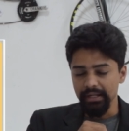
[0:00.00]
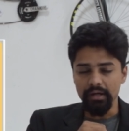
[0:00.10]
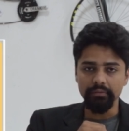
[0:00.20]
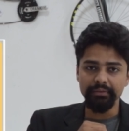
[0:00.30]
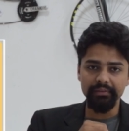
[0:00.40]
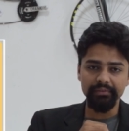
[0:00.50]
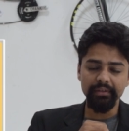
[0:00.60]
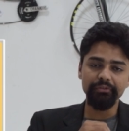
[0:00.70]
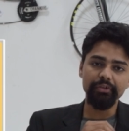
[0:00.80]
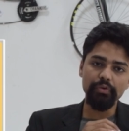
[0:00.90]
Now this
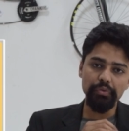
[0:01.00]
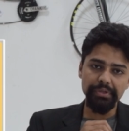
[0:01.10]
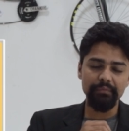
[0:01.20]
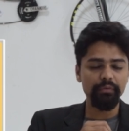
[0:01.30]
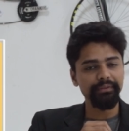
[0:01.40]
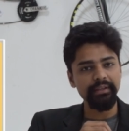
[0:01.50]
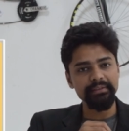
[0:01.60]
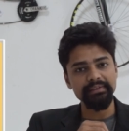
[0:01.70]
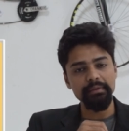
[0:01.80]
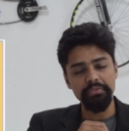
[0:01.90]
institution was
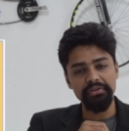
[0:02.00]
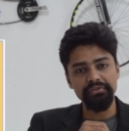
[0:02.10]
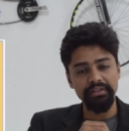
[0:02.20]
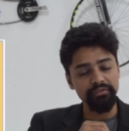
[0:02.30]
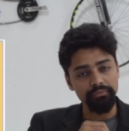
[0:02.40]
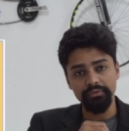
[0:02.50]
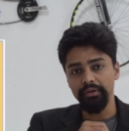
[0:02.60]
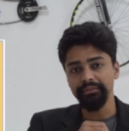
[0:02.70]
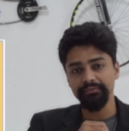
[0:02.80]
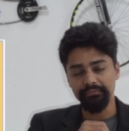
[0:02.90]
established in
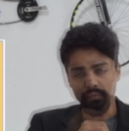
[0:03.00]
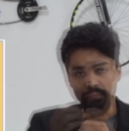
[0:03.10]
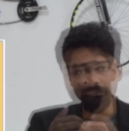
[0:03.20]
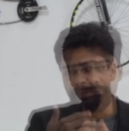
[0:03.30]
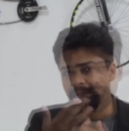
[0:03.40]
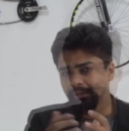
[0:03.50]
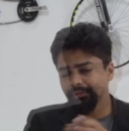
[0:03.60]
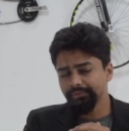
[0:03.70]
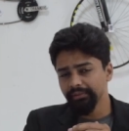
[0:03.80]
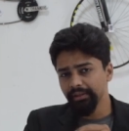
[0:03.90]
2004. Now
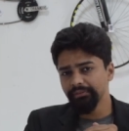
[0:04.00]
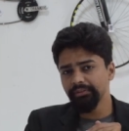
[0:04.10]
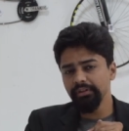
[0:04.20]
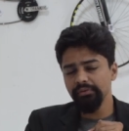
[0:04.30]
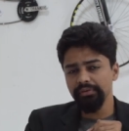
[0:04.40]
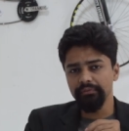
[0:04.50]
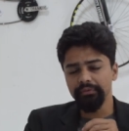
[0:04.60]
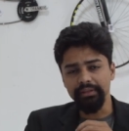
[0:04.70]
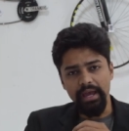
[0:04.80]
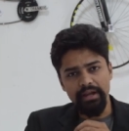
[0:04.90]
this institution
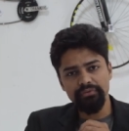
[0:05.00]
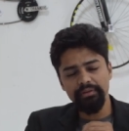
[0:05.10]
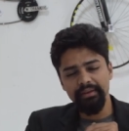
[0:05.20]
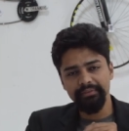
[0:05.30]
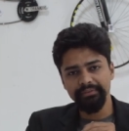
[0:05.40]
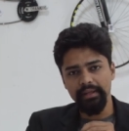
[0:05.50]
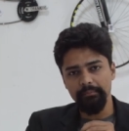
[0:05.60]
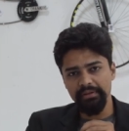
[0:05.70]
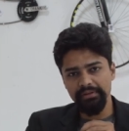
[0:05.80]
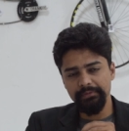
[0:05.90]
was actually
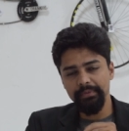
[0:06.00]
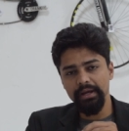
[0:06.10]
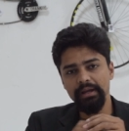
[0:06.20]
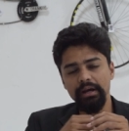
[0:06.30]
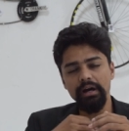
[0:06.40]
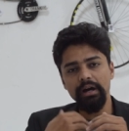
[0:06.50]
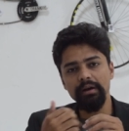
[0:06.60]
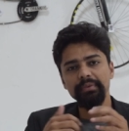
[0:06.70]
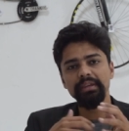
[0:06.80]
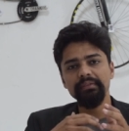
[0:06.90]
established by
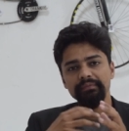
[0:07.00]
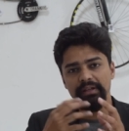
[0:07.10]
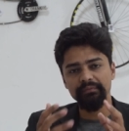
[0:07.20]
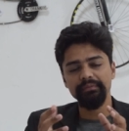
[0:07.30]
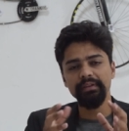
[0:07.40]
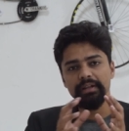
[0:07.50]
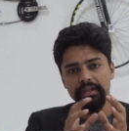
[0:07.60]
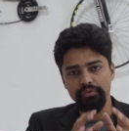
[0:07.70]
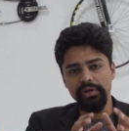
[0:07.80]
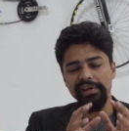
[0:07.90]
Army Welfare
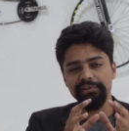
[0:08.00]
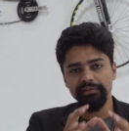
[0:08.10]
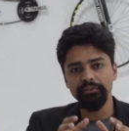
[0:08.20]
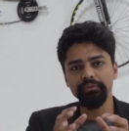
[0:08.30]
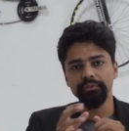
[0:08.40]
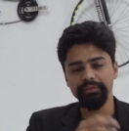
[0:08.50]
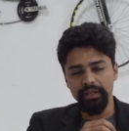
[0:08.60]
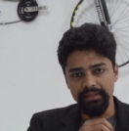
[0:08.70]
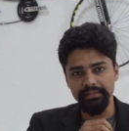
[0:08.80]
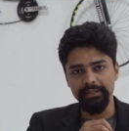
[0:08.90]
Educational
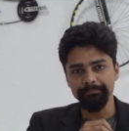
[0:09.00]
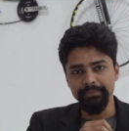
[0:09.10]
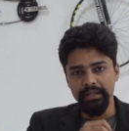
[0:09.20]
Society.